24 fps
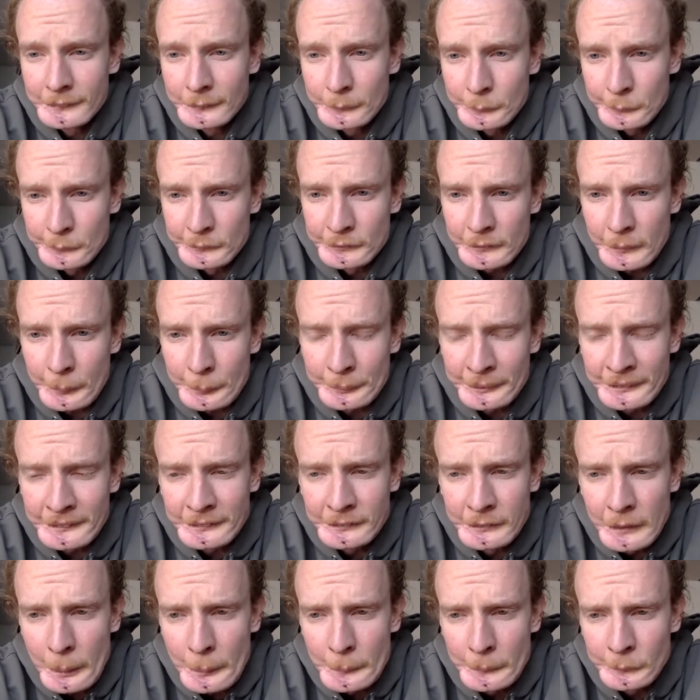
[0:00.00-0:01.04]
What's up,
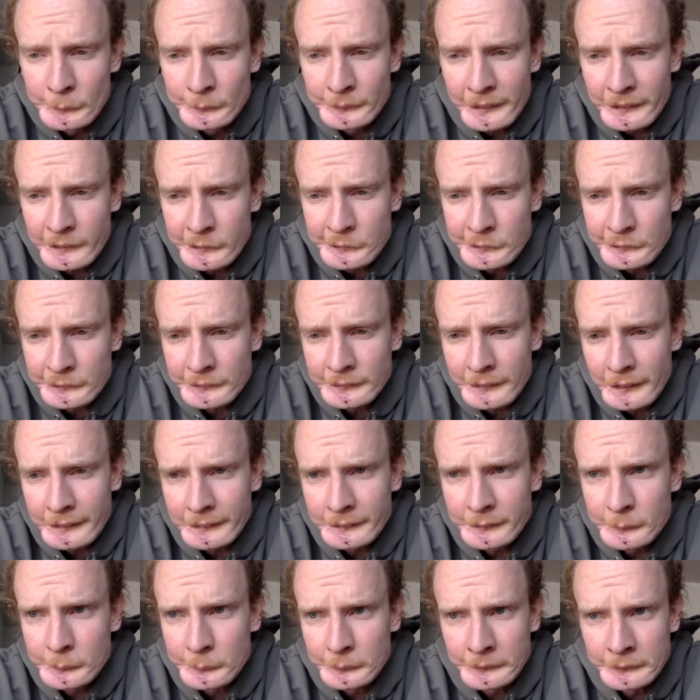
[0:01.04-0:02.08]
DW Nation? How you
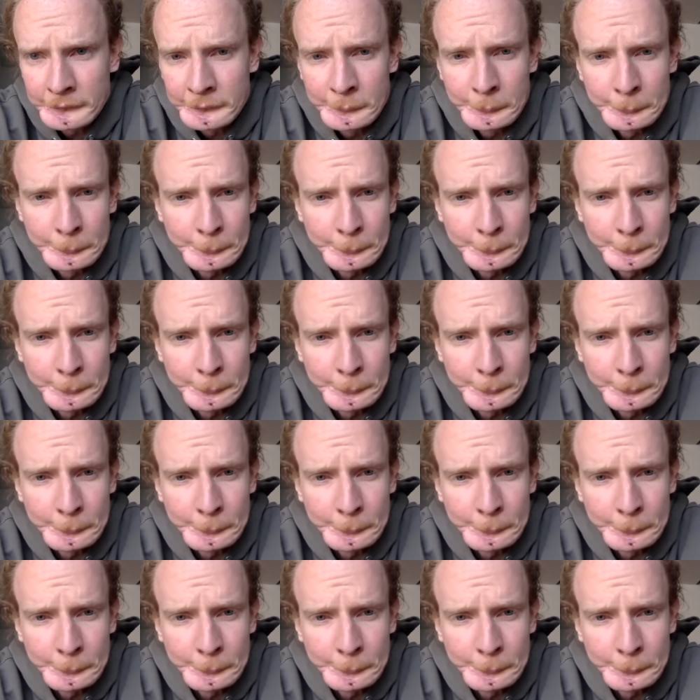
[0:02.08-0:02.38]
doing?